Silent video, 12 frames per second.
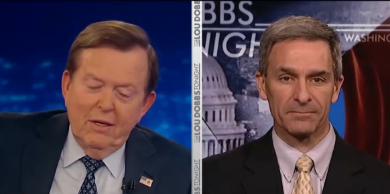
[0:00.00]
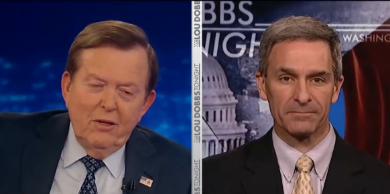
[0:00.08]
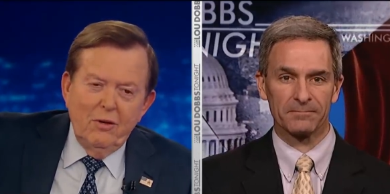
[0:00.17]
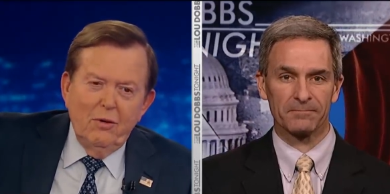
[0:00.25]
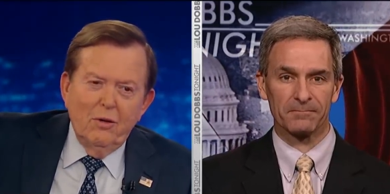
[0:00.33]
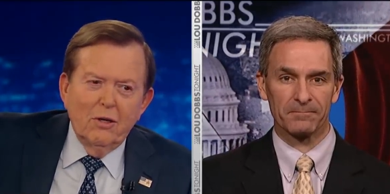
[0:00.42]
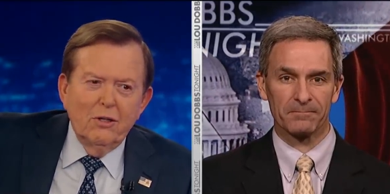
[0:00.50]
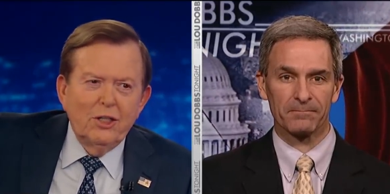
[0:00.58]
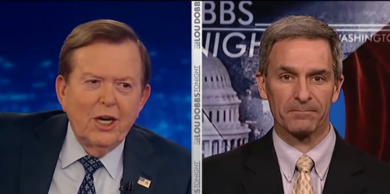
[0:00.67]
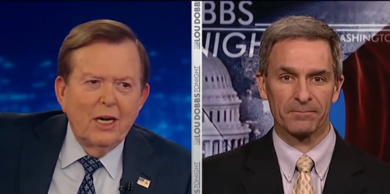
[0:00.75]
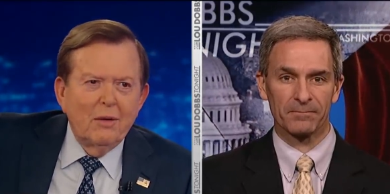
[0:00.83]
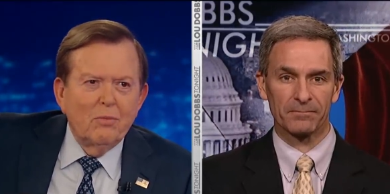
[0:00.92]
Speaker 1: You heard
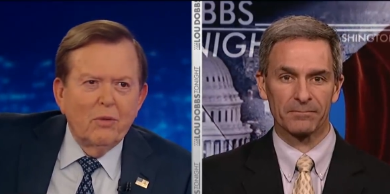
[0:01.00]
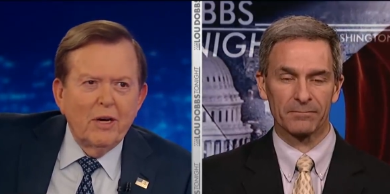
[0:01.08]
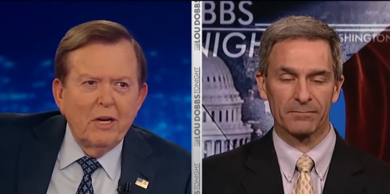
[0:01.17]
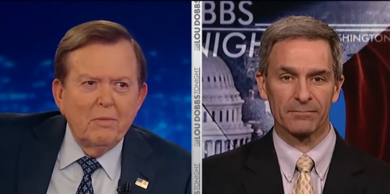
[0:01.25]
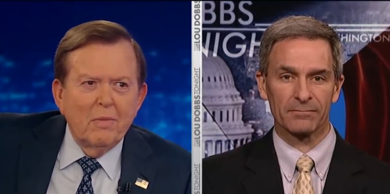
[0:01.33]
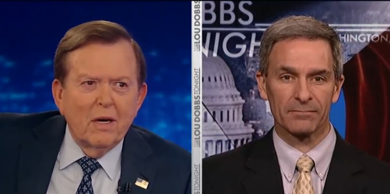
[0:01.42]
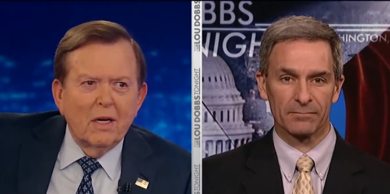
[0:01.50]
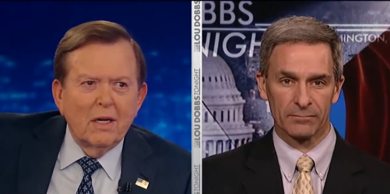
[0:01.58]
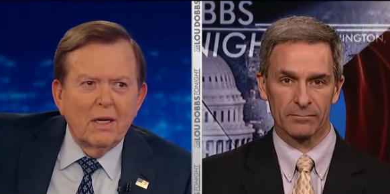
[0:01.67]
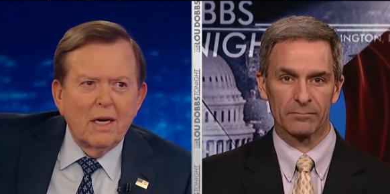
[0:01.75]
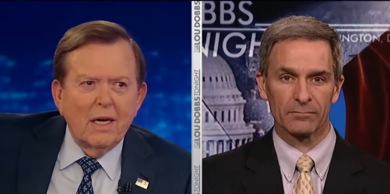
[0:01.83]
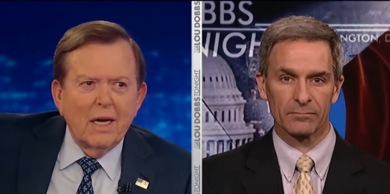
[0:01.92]
Shannon Bream
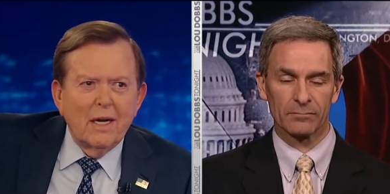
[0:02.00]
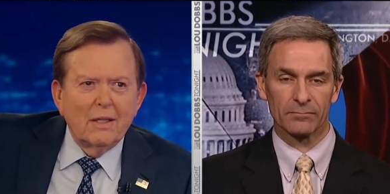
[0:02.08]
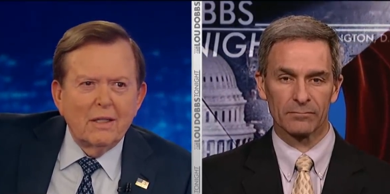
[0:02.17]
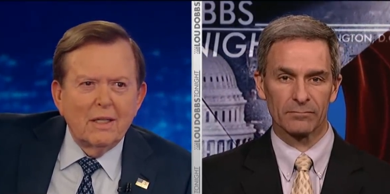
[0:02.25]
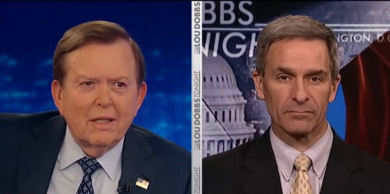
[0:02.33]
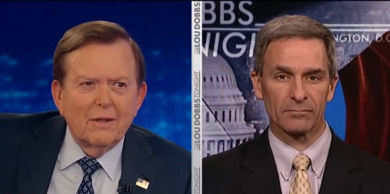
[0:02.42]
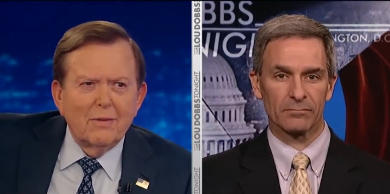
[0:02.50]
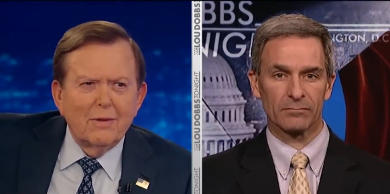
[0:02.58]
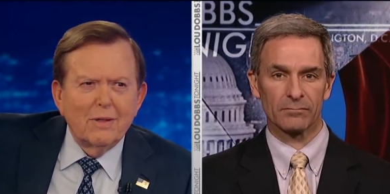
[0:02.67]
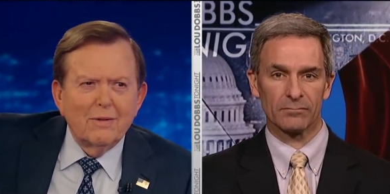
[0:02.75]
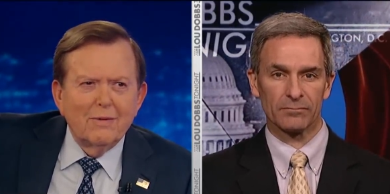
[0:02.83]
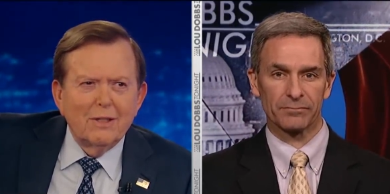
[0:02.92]
and
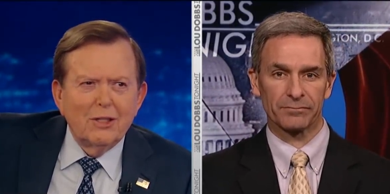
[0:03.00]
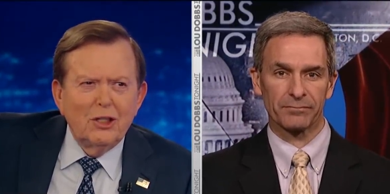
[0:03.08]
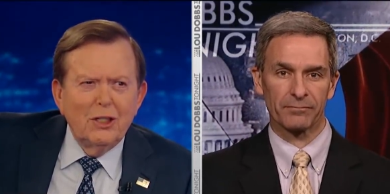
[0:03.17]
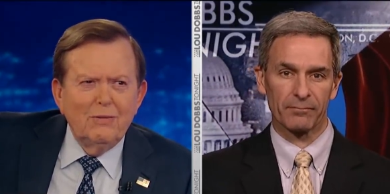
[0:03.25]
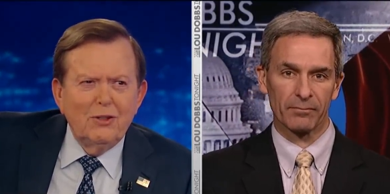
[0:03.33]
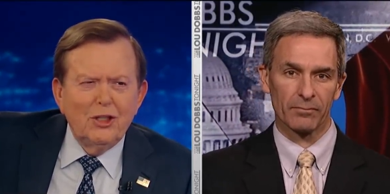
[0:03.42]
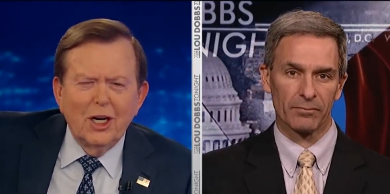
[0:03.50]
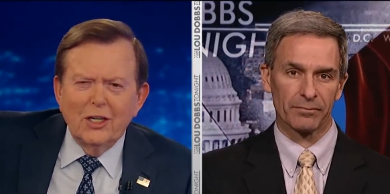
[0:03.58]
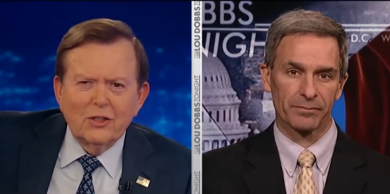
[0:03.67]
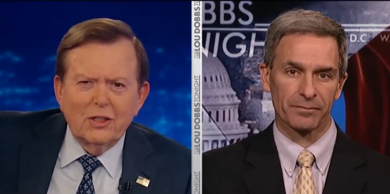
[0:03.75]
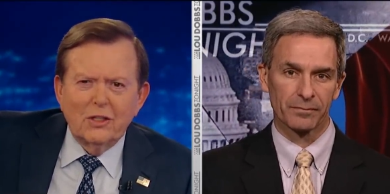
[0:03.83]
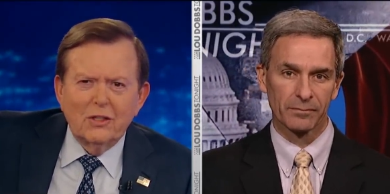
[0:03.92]
the Chief
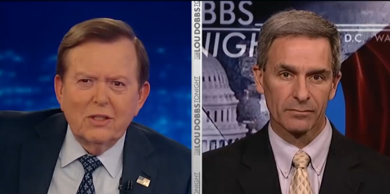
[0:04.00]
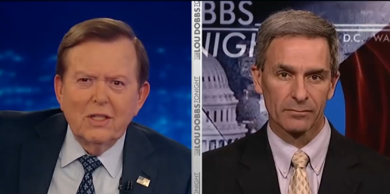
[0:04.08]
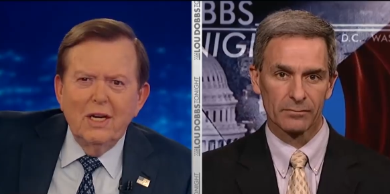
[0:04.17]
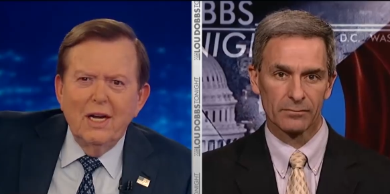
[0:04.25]
Justice,